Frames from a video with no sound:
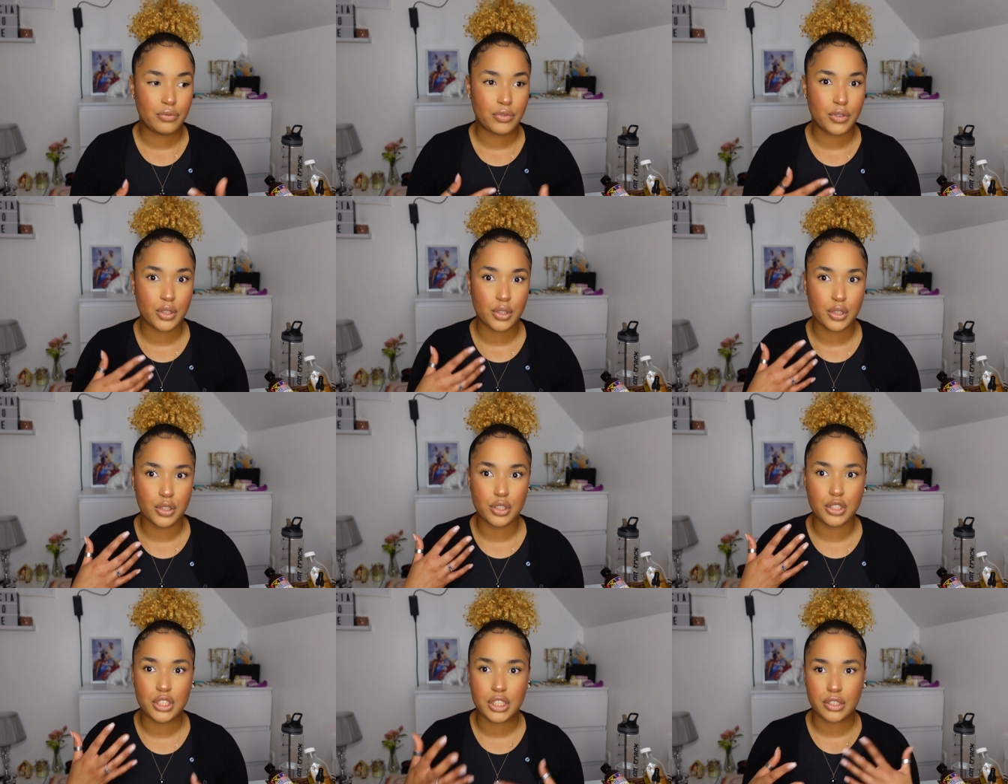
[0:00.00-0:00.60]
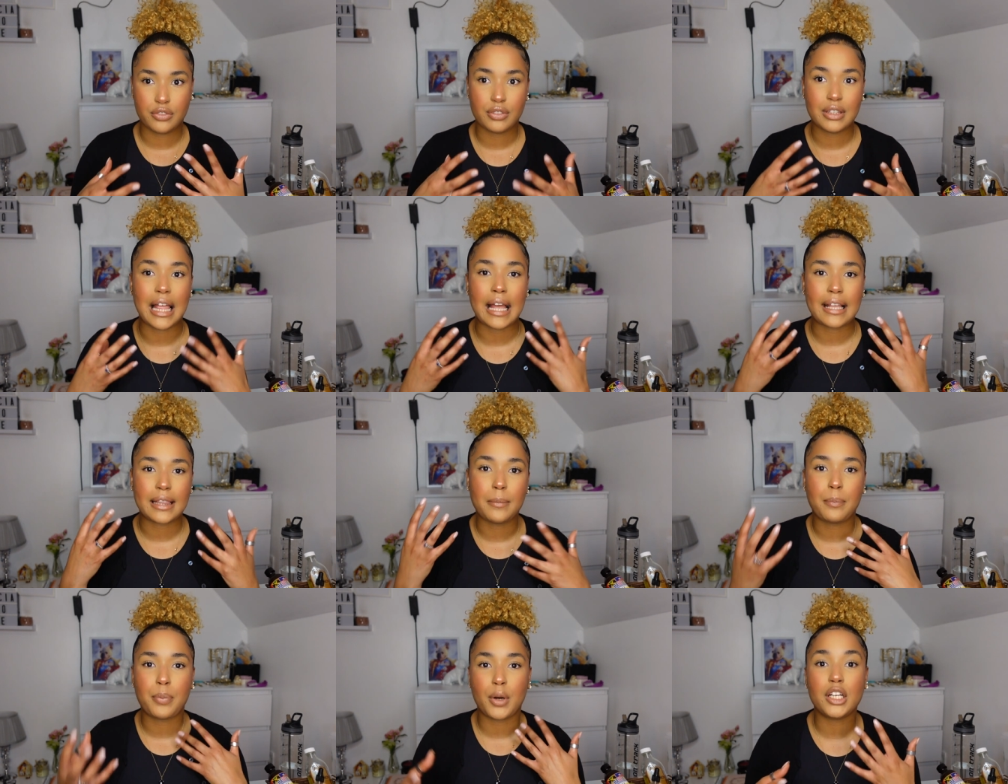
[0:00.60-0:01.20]
to just
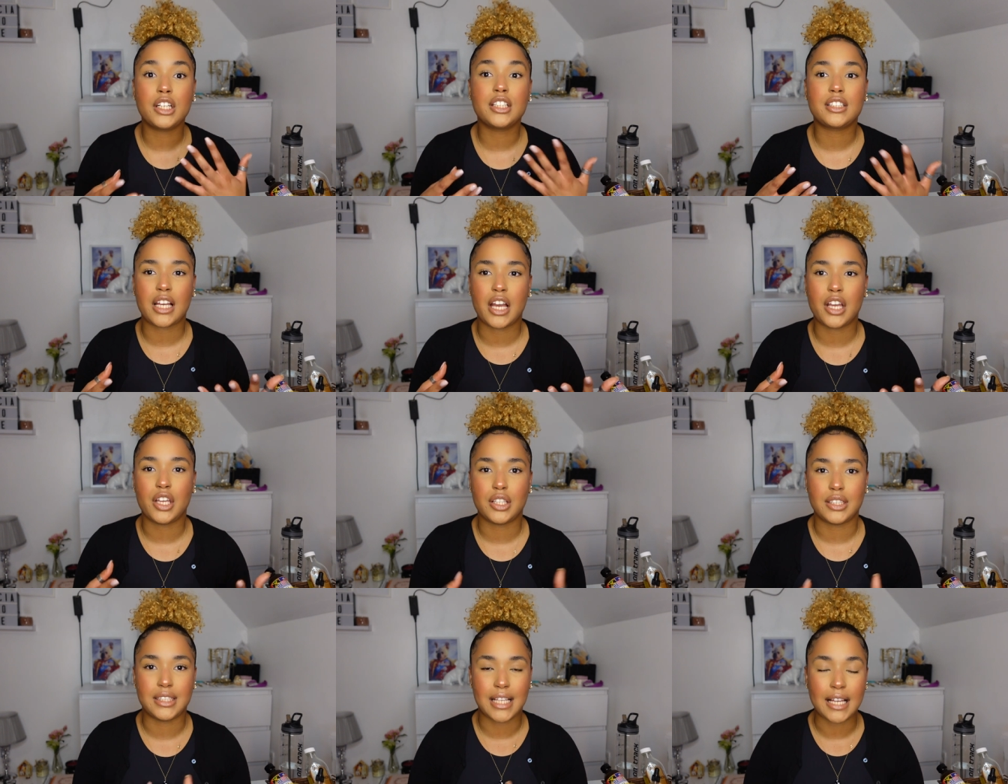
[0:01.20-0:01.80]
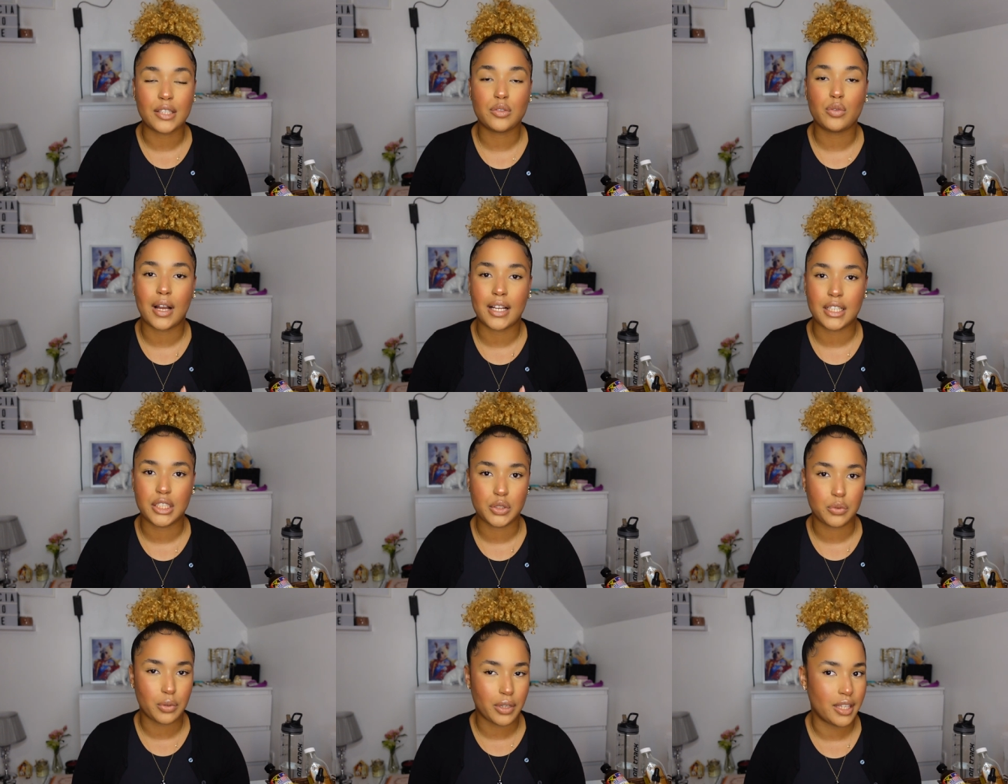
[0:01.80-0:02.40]
like the products I use. That's why I
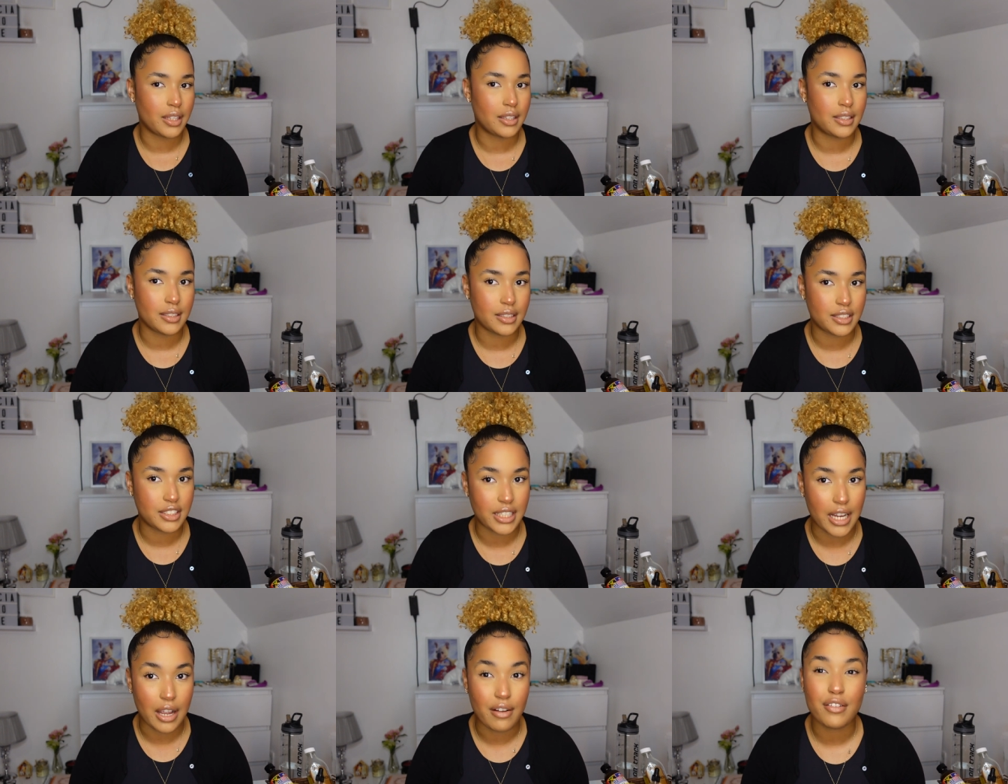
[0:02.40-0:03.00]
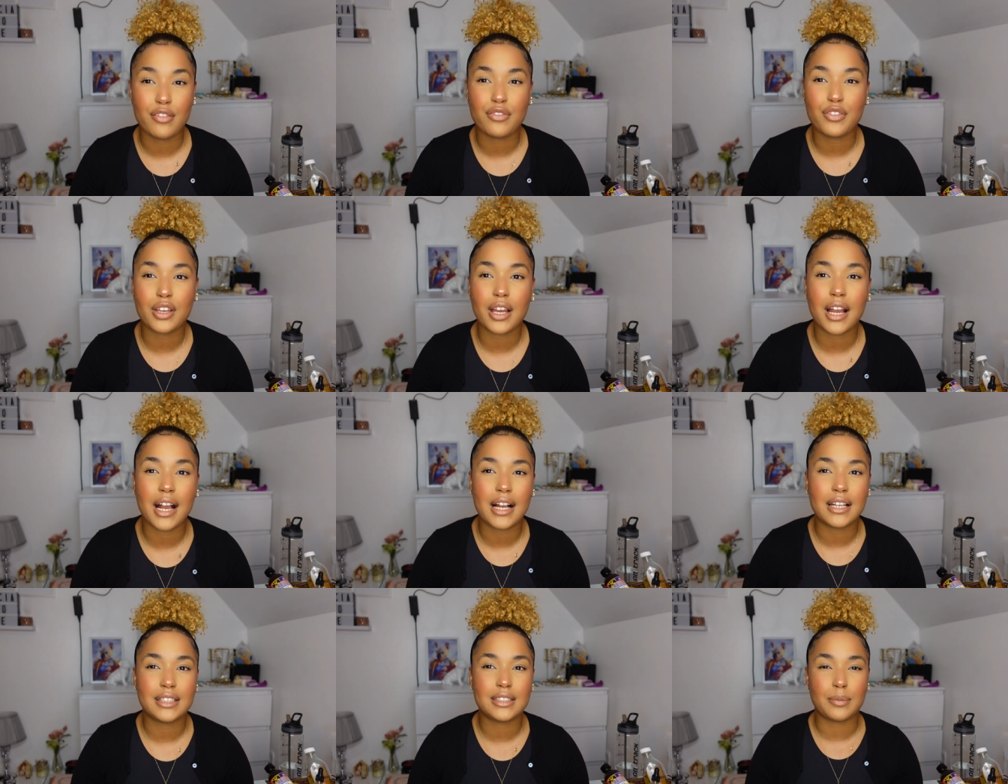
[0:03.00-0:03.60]
just wanted to share with you
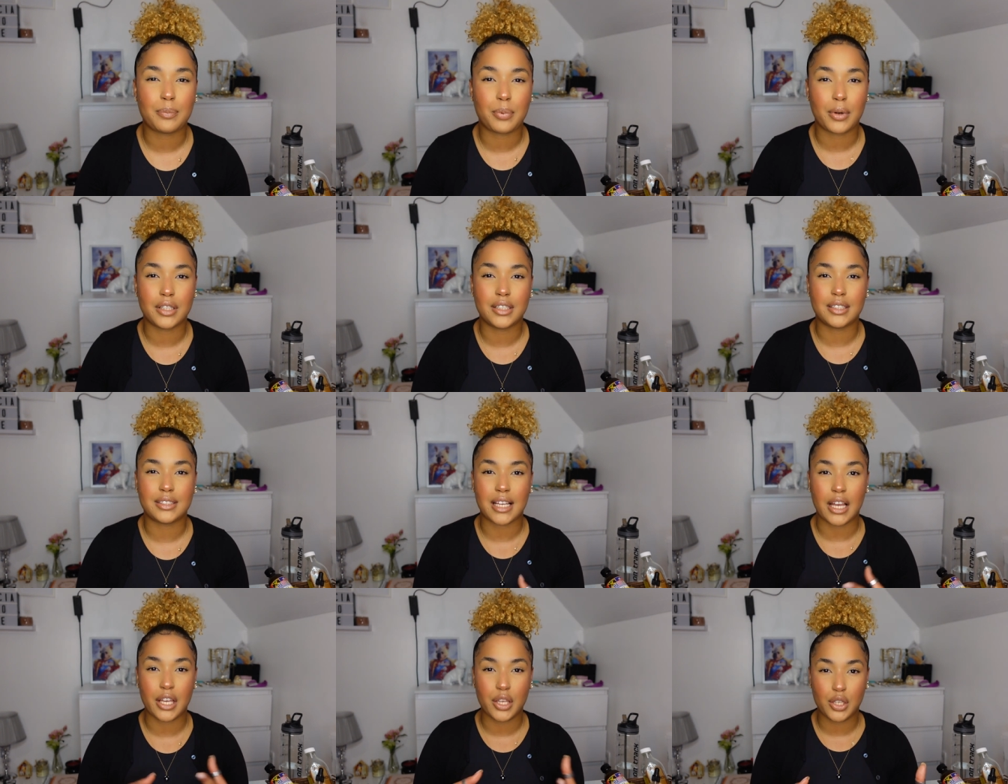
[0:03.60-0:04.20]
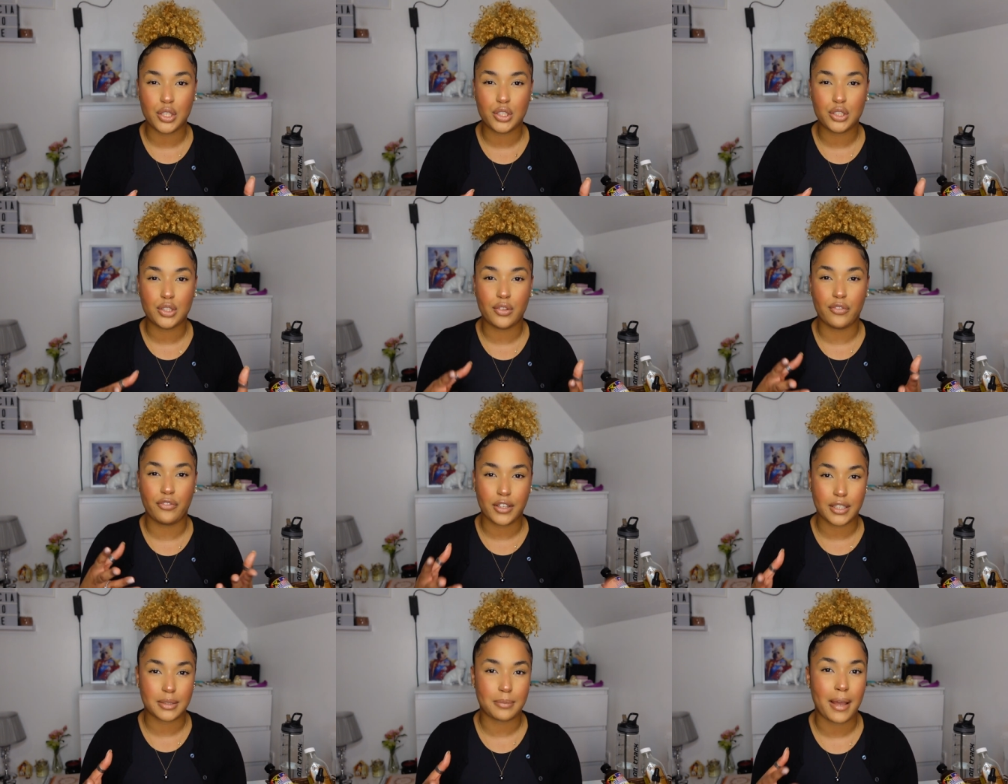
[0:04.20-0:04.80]
guys the products I use to
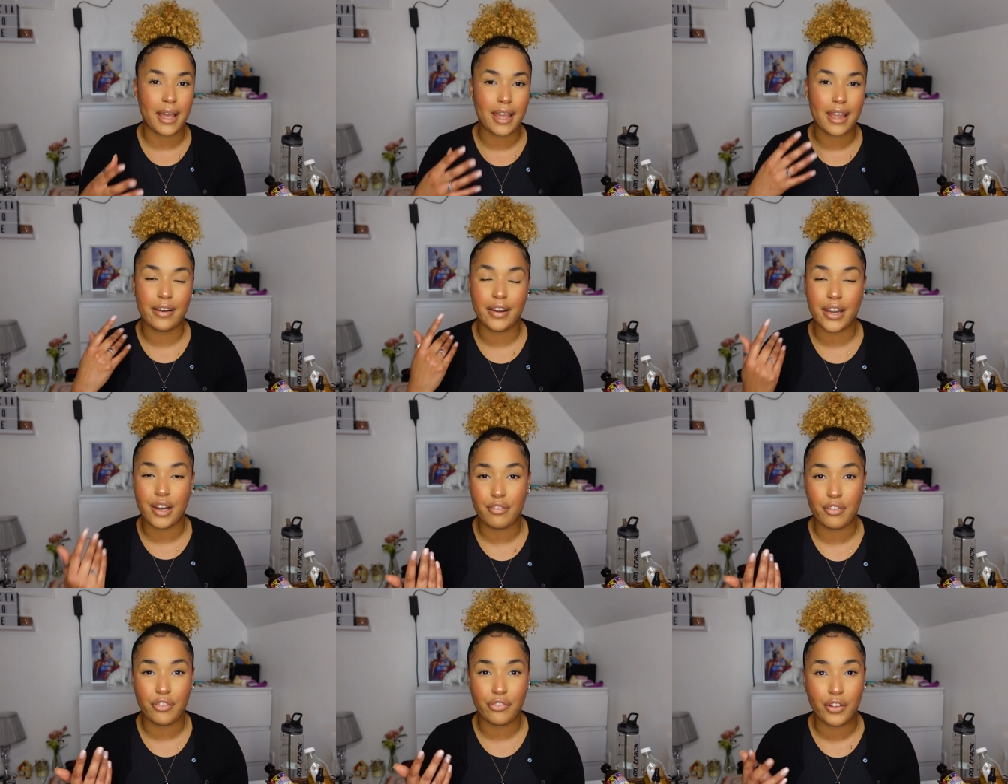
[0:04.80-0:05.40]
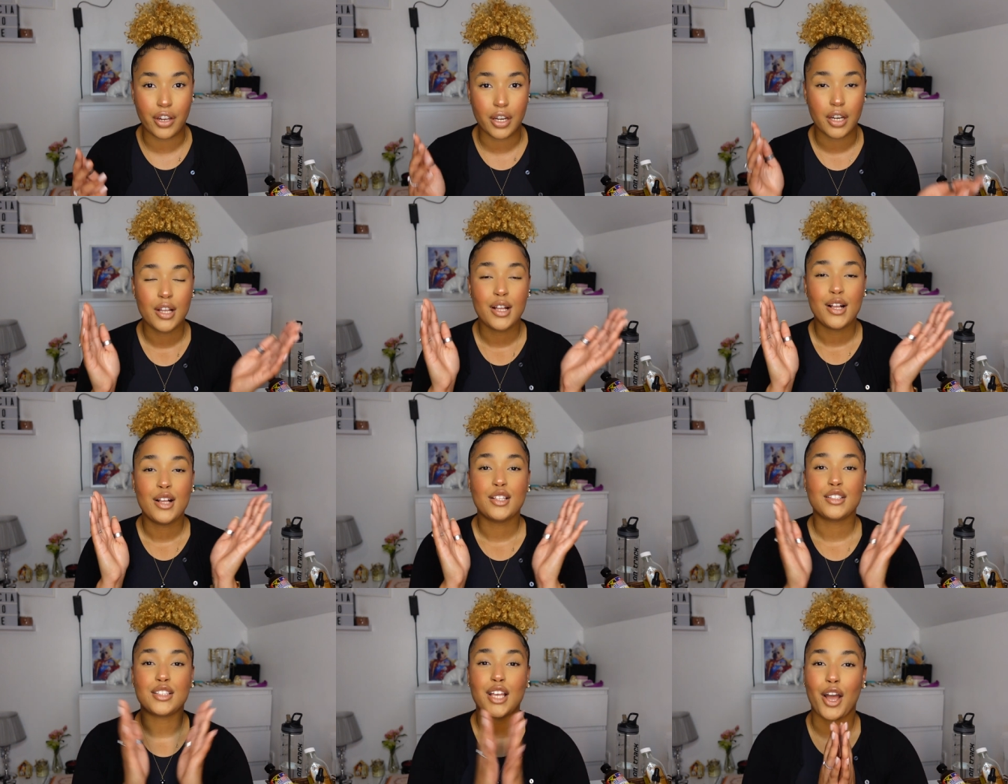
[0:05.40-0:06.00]
fix my hair and everything.
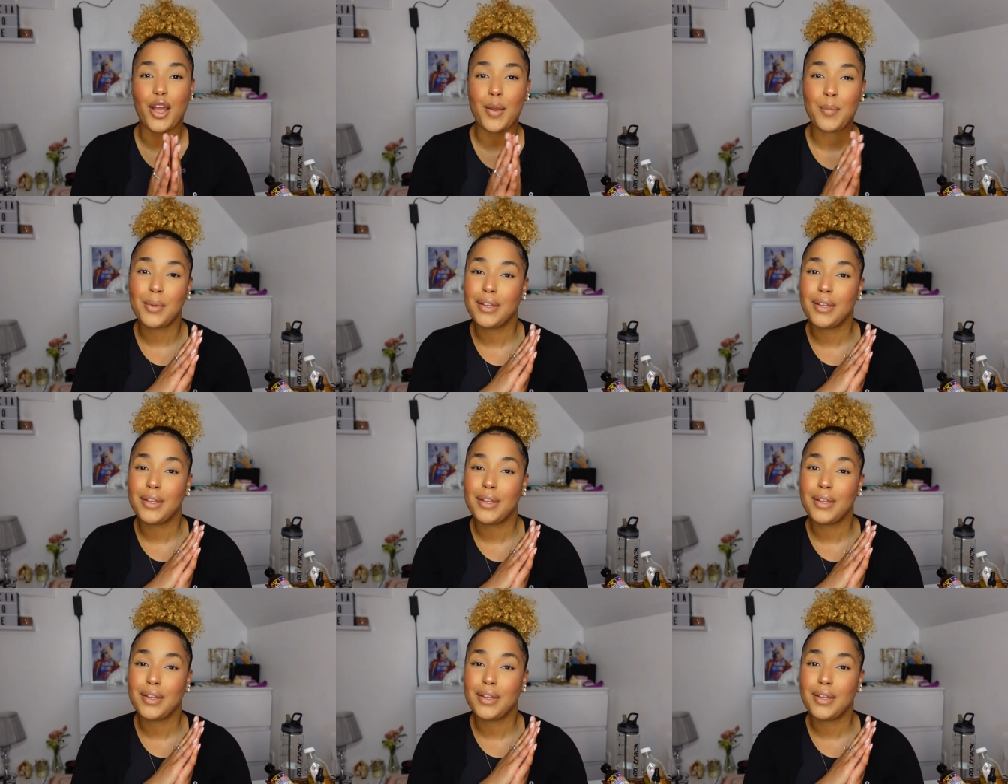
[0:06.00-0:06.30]
So I hope